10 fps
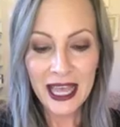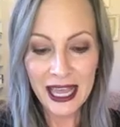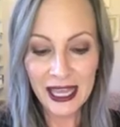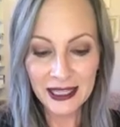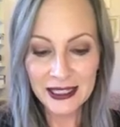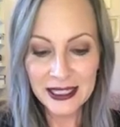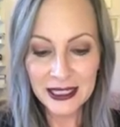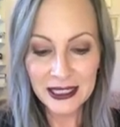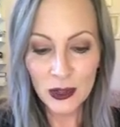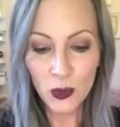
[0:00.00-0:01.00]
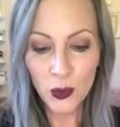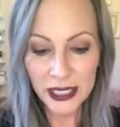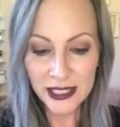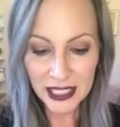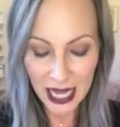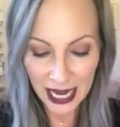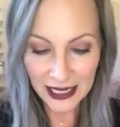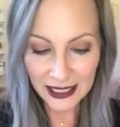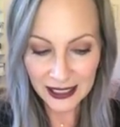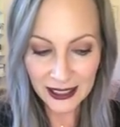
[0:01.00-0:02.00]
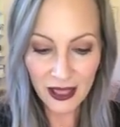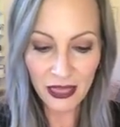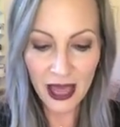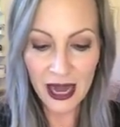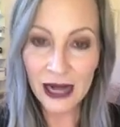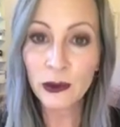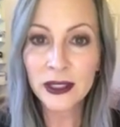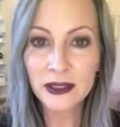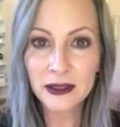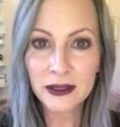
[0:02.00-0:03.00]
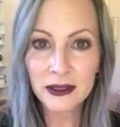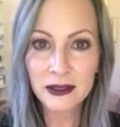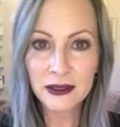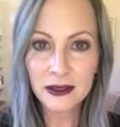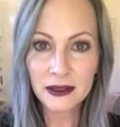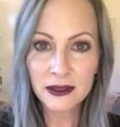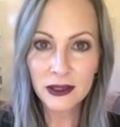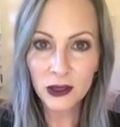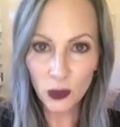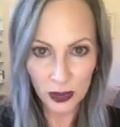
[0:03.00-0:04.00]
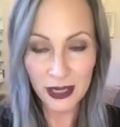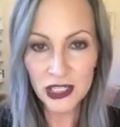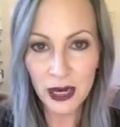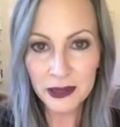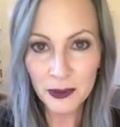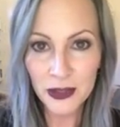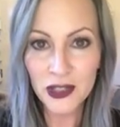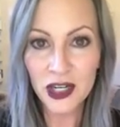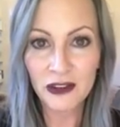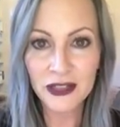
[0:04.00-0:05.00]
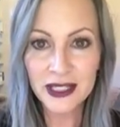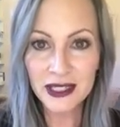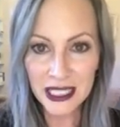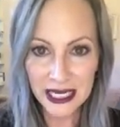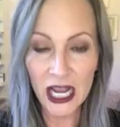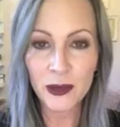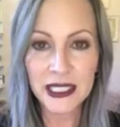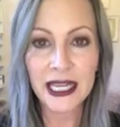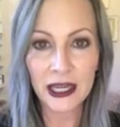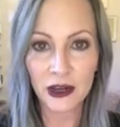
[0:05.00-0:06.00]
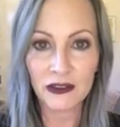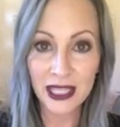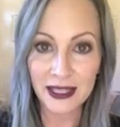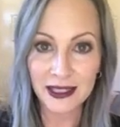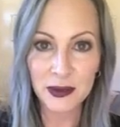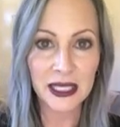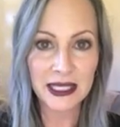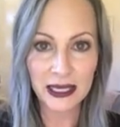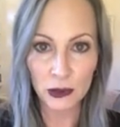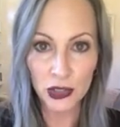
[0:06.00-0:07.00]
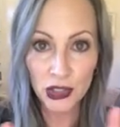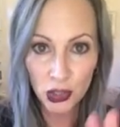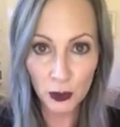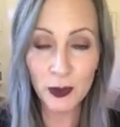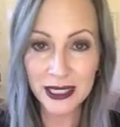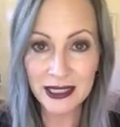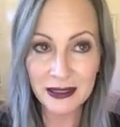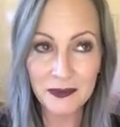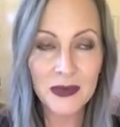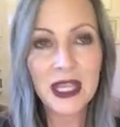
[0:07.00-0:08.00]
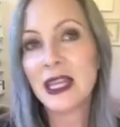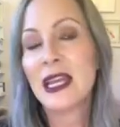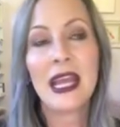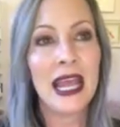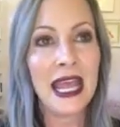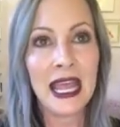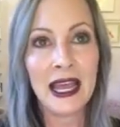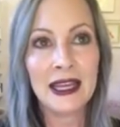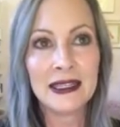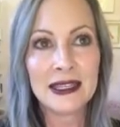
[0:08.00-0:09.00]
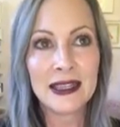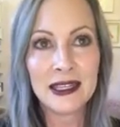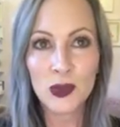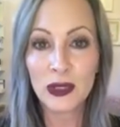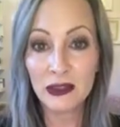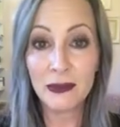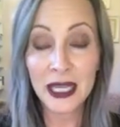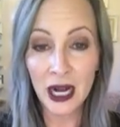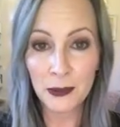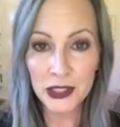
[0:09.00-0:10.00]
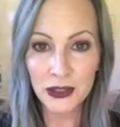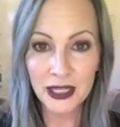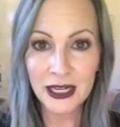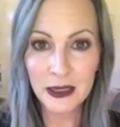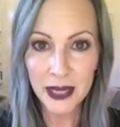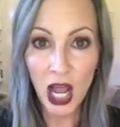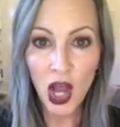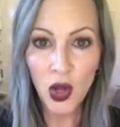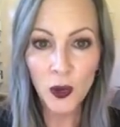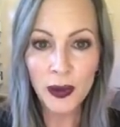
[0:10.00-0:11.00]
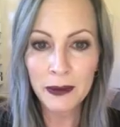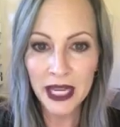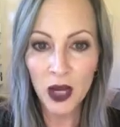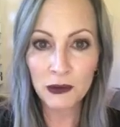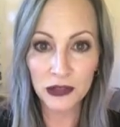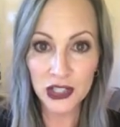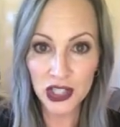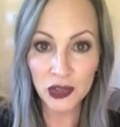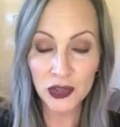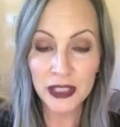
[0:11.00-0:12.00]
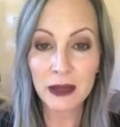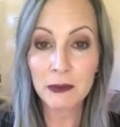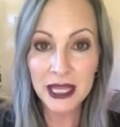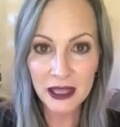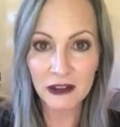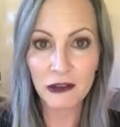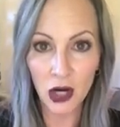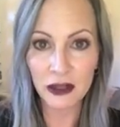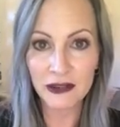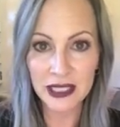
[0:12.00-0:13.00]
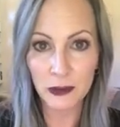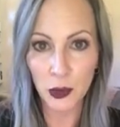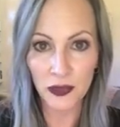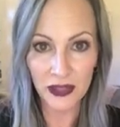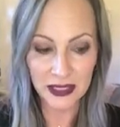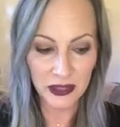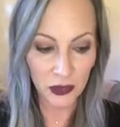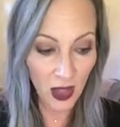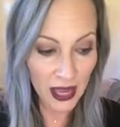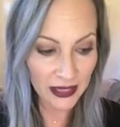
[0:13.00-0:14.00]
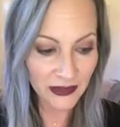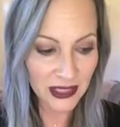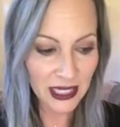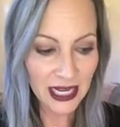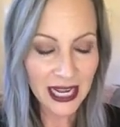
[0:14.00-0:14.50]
And we decided that I would quit my job at the post office to stay home and take care of the kids because they were super busy, and this would give me an opportunity to be home for the children and be there for all of these important things in their lives.